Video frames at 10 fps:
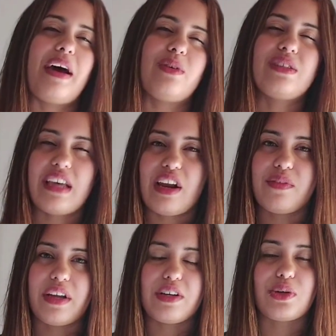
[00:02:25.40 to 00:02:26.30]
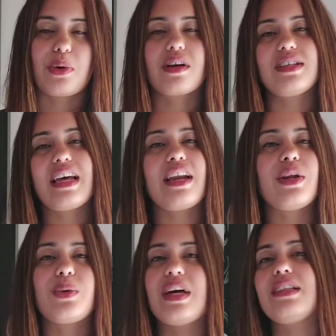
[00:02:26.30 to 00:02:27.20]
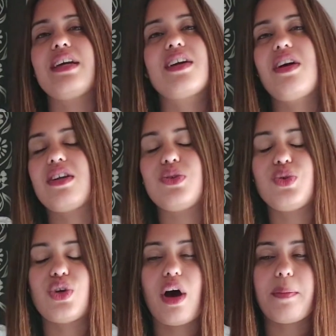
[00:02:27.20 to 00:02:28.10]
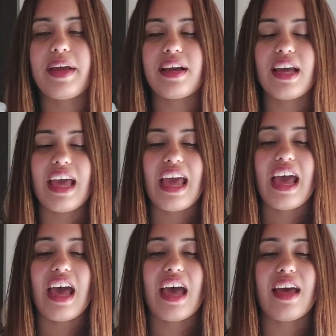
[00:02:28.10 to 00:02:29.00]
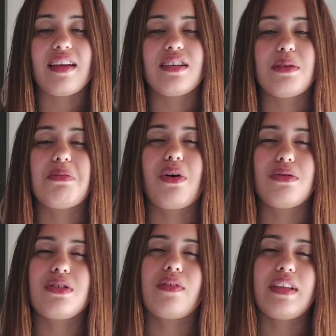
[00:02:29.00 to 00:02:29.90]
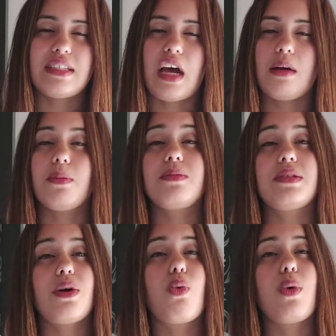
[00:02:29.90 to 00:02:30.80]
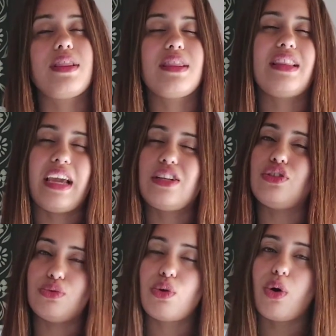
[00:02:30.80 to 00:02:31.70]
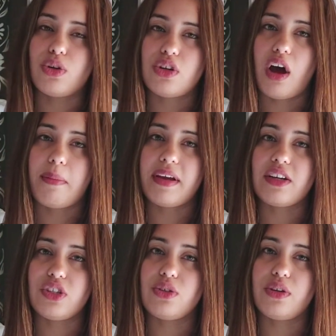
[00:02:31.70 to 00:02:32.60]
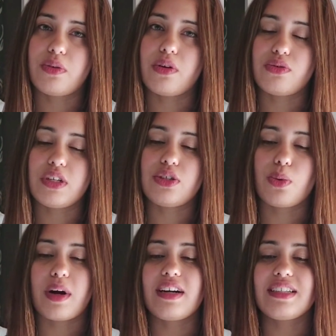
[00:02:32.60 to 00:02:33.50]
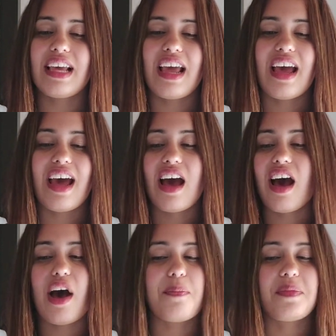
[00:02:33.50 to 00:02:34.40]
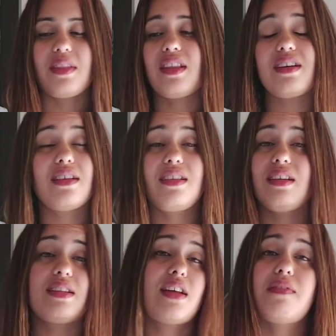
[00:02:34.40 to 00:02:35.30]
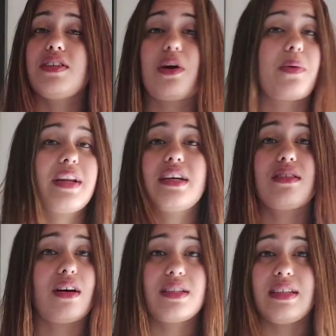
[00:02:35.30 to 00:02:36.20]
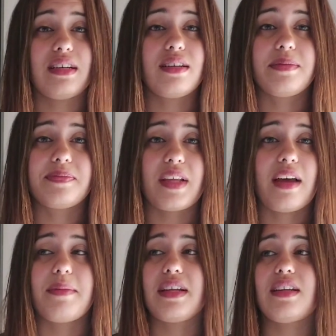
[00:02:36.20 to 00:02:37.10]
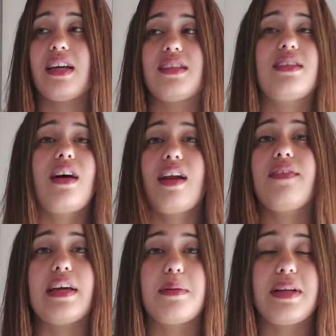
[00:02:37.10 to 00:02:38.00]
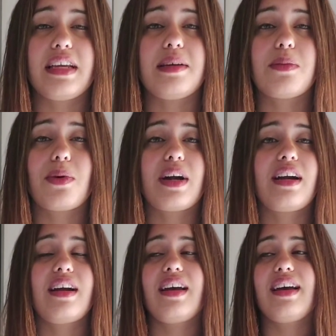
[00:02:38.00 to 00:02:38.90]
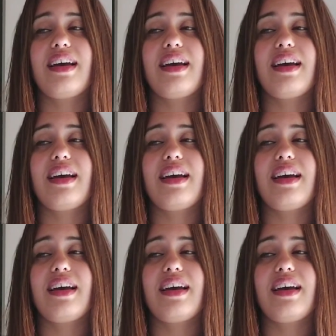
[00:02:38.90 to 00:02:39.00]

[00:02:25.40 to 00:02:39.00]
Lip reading: outside of their door, because I know that they cannot do shopping, and most of the times when they do go shopping into the grocery stores, the stuff is already exhausted. It's not available anymore.